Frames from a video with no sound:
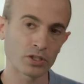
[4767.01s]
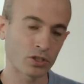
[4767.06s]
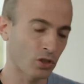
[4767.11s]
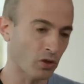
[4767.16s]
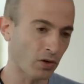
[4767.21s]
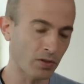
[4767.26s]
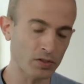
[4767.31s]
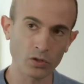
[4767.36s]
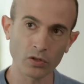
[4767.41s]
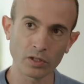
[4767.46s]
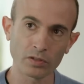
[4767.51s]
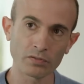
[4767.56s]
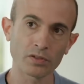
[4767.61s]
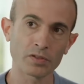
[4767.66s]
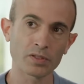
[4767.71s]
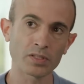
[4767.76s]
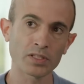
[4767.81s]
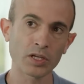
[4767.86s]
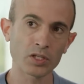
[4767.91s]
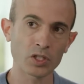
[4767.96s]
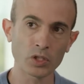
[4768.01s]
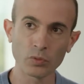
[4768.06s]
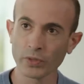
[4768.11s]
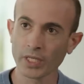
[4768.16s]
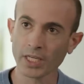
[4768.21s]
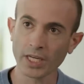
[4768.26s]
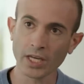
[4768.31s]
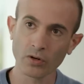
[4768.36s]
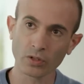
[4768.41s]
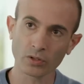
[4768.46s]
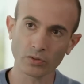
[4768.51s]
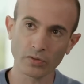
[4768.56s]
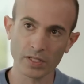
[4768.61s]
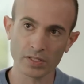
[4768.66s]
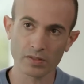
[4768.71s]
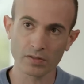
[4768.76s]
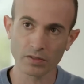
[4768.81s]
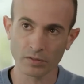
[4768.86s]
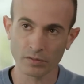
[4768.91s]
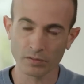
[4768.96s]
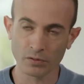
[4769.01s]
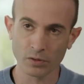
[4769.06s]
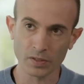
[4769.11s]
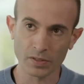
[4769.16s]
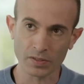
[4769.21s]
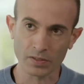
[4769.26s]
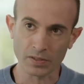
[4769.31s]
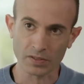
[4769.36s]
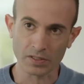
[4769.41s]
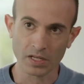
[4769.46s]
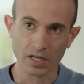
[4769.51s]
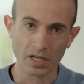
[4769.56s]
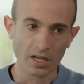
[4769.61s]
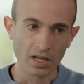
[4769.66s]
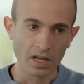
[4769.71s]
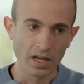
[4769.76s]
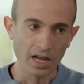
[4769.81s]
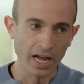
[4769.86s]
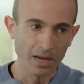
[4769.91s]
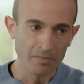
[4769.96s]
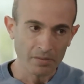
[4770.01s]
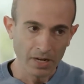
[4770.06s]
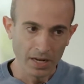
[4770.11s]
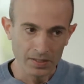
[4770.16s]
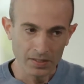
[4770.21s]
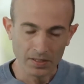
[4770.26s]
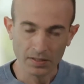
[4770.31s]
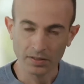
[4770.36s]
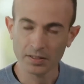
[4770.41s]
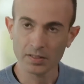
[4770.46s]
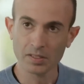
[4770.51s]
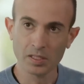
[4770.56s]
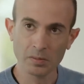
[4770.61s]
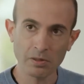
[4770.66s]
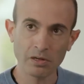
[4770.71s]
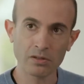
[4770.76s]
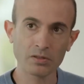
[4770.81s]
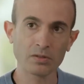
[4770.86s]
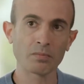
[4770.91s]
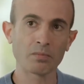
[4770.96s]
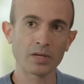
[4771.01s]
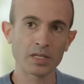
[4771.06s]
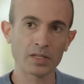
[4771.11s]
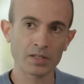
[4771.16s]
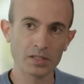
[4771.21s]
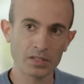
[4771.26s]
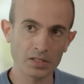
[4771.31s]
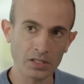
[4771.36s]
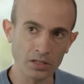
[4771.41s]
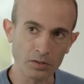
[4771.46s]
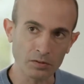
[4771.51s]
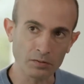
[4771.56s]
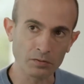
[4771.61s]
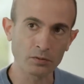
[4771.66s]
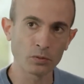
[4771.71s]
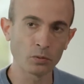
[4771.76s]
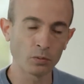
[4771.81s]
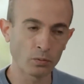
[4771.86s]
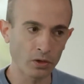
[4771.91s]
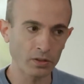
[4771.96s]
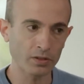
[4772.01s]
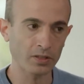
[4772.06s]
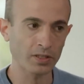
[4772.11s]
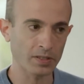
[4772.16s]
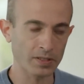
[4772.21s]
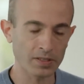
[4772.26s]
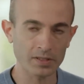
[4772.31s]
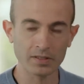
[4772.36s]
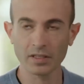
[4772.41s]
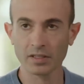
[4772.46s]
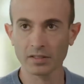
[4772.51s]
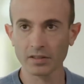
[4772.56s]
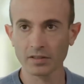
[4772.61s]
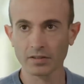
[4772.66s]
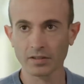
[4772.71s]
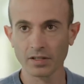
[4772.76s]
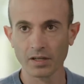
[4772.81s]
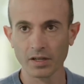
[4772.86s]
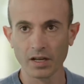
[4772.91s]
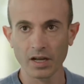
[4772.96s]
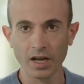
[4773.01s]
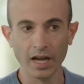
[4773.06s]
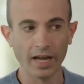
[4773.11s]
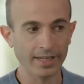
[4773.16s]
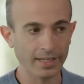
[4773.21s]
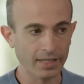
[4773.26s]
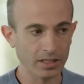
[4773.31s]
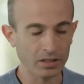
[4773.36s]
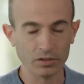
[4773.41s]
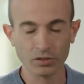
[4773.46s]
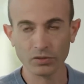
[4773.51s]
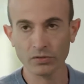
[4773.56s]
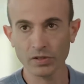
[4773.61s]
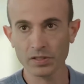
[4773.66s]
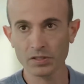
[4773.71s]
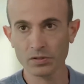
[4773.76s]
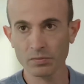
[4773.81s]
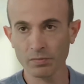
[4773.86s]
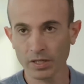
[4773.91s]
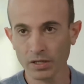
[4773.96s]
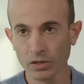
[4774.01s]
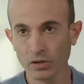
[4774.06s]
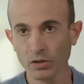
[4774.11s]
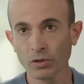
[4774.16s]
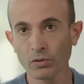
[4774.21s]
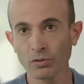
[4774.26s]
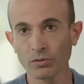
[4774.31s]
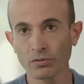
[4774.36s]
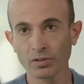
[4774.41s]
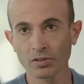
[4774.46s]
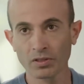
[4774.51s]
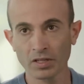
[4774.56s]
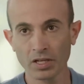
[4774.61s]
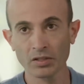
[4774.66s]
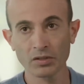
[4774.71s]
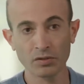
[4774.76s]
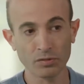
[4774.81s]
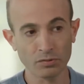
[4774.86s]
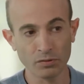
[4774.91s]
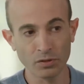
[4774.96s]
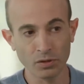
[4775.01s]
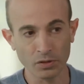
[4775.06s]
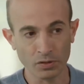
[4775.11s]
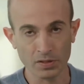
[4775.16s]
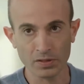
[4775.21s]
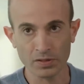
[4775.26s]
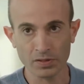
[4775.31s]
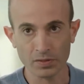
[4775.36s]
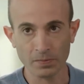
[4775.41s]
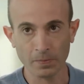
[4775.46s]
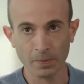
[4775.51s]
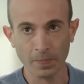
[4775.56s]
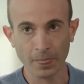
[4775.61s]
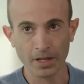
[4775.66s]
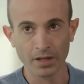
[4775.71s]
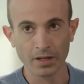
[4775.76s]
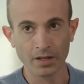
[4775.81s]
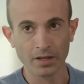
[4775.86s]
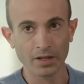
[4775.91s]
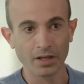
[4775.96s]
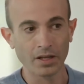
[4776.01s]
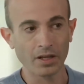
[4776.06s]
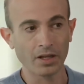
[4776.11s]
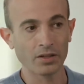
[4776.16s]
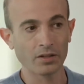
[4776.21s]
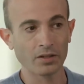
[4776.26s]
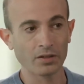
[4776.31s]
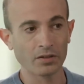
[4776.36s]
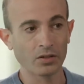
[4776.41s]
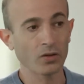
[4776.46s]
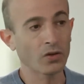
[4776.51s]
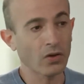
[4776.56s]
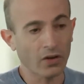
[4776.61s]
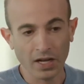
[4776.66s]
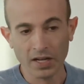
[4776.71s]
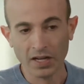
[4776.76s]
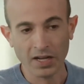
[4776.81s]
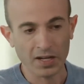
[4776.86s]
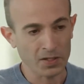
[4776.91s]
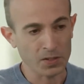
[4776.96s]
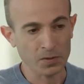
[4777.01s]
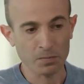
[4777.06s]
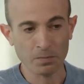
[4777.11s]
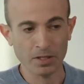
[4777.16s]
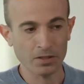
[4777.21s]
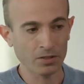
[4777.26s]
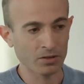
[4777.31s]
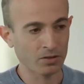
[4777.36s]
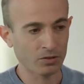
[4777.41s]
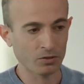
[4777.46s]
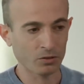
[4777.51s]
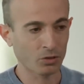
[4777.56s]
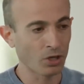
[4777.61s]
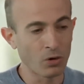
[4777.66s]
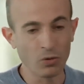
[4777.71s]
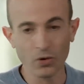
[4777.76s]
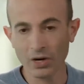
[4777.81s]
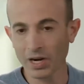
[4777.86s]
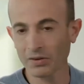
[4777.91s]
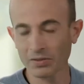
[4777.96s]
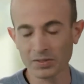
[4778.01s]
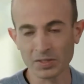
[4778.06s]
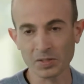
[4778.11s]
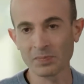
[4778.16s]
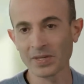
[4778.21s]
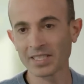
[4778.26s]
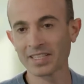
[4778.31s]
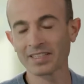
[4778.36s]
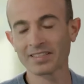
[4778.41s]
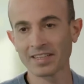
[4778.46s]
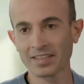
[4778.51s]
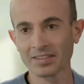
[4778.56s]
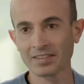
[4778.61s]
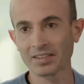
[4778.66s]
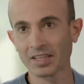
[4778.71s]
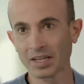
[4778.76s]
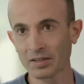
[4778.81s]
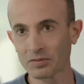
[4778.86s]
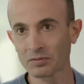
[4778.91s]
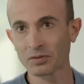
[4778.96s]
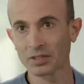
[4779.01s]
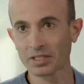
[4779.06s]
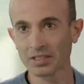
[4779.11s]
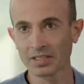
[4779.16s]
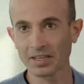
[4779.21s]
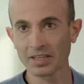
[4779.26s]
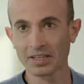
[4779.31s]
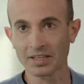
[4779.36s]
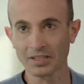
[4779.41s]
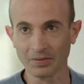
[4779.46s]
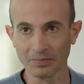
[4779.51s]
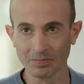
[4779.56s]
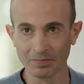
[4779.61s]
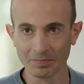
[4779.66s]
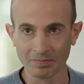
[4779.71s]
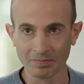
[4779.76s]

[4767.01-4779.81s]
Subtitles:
join the conversation, we cannot trust their voices. I'm asking this about myself, to what extent I can trust my own inner voice. And I spend 2 hours meditating every day.